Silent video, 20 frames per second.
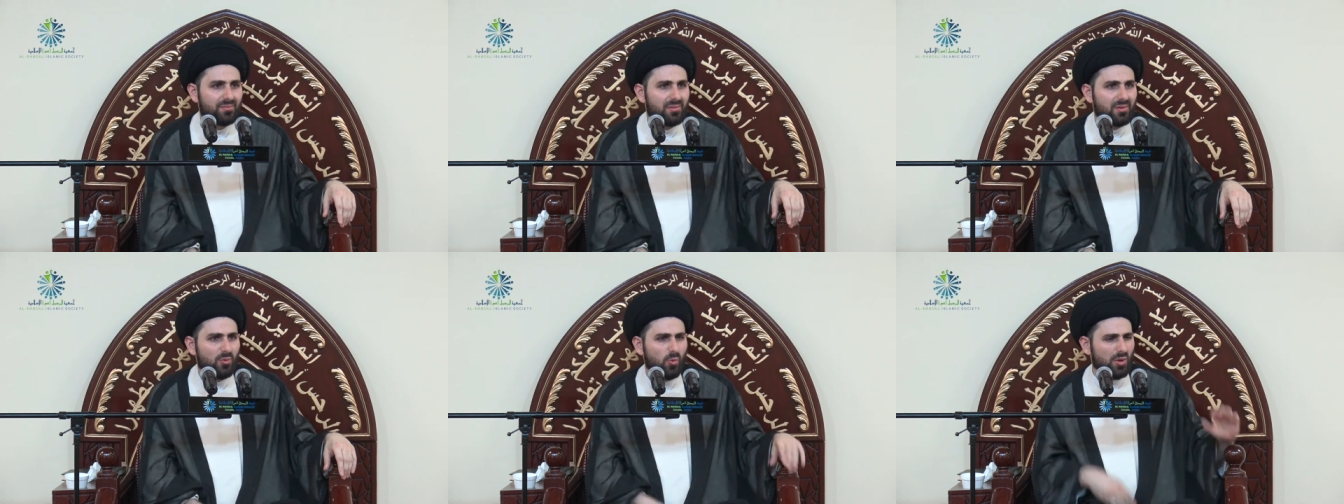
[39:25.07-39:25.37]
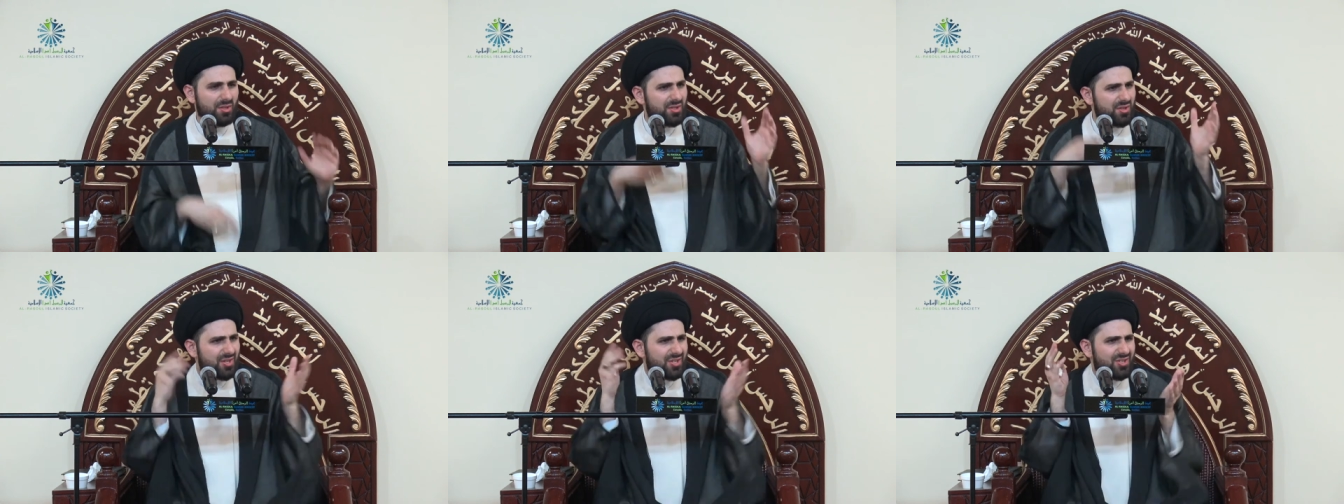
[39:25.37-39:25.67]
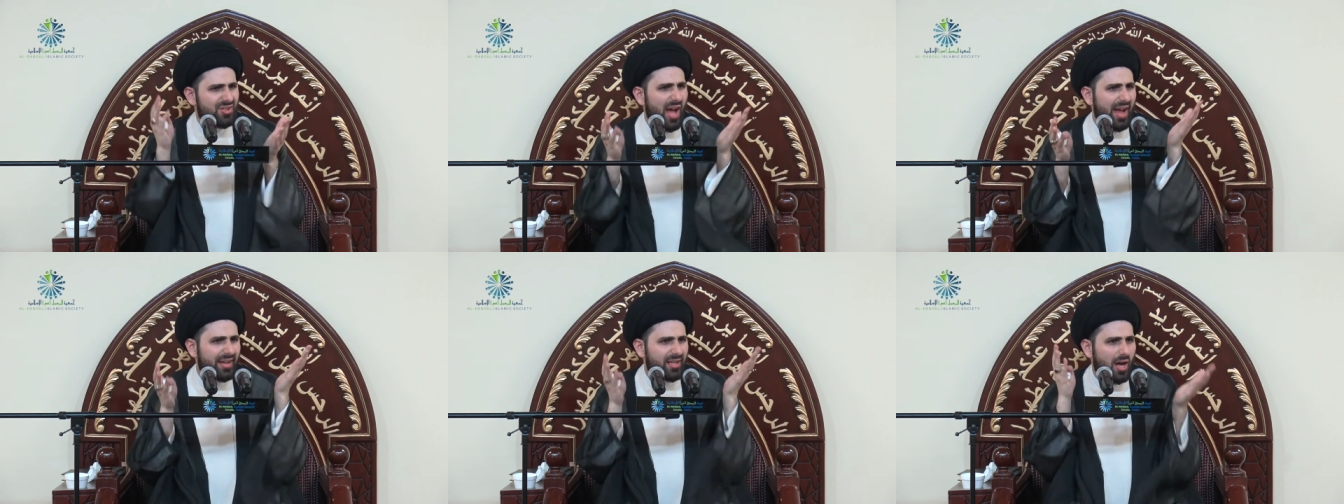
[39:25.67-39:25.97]
What's this
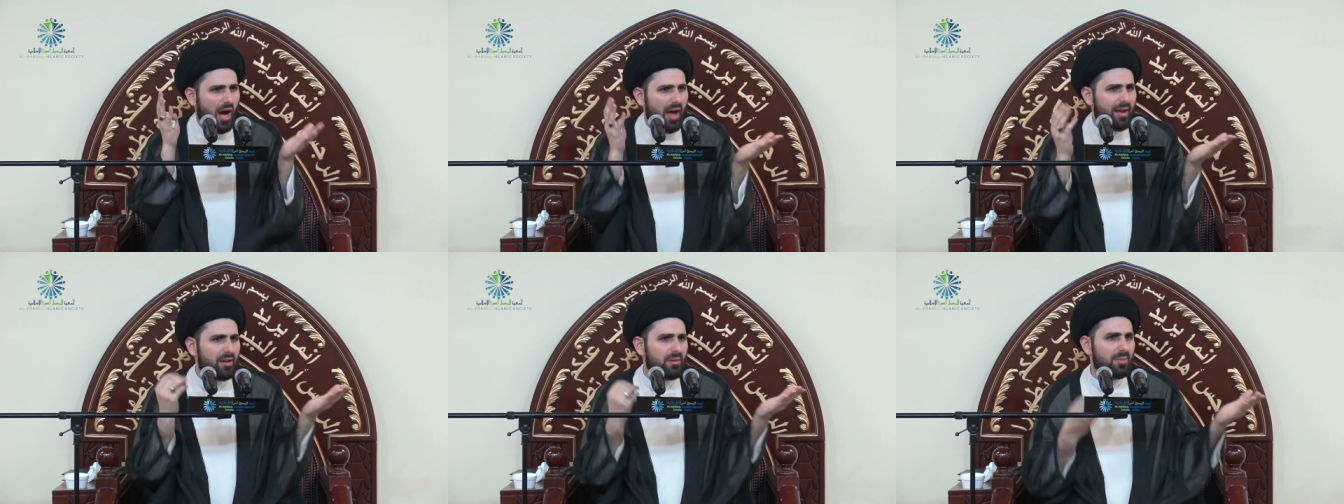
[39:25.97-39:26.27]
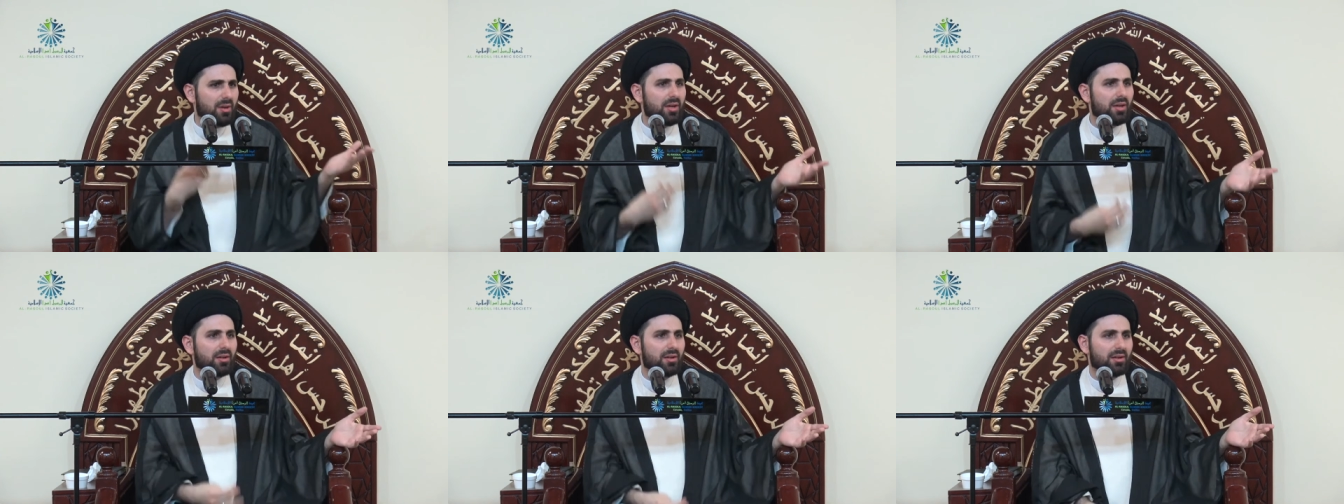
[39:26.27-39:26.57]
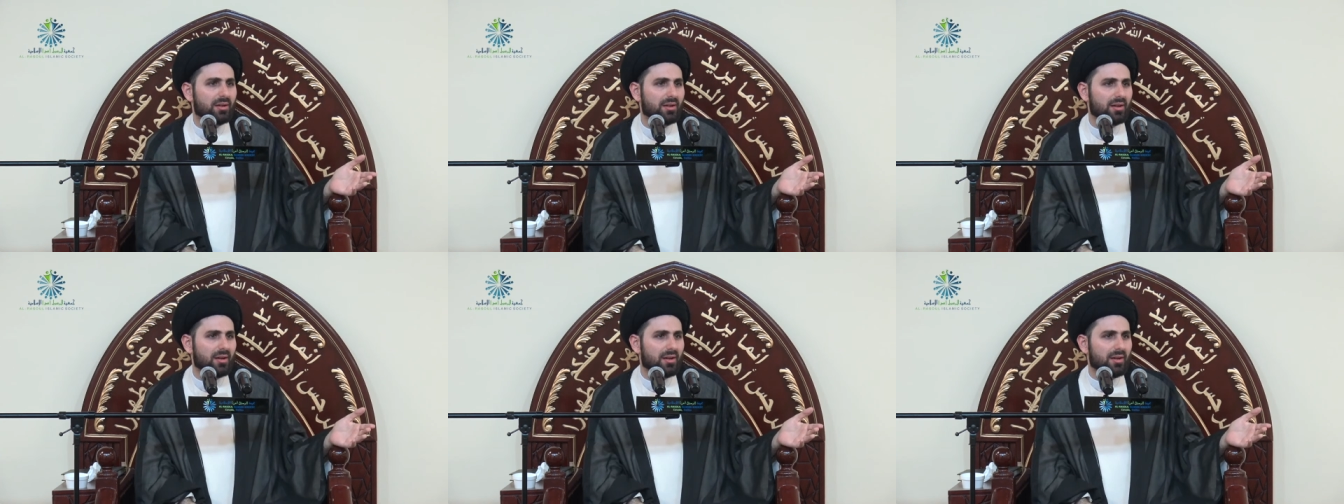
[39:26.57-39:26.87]
dichotomy here?
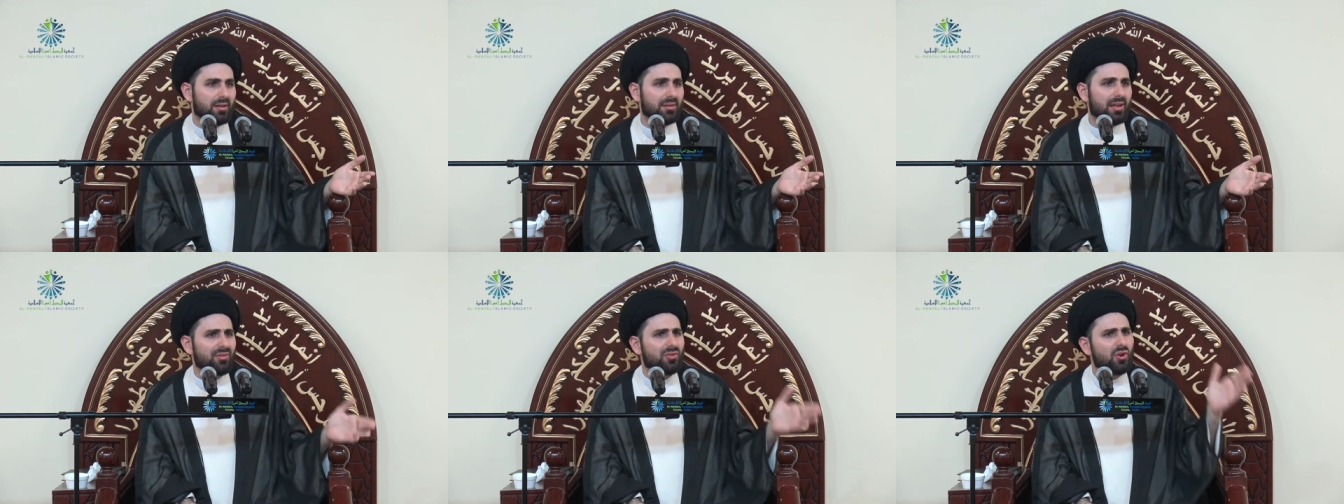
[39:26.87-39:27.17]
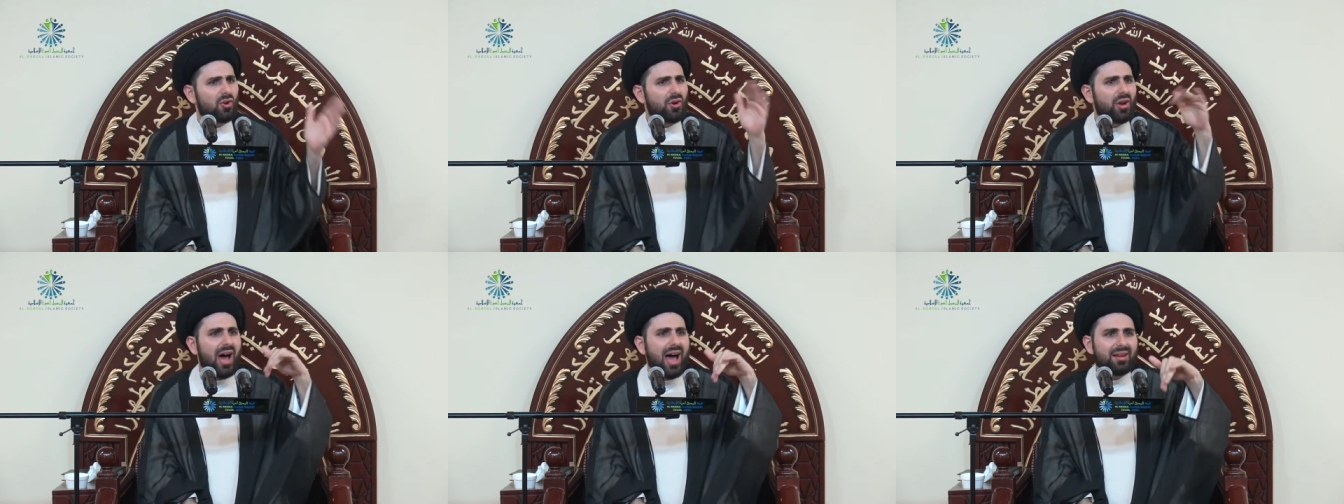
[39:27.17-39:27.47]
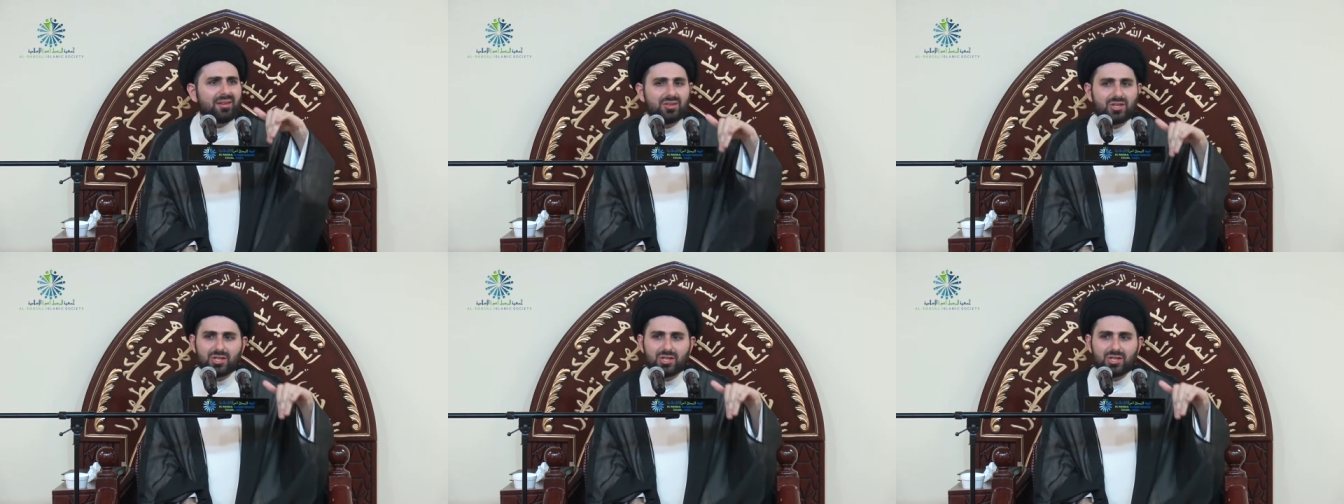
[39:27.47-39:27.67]
That the Quran is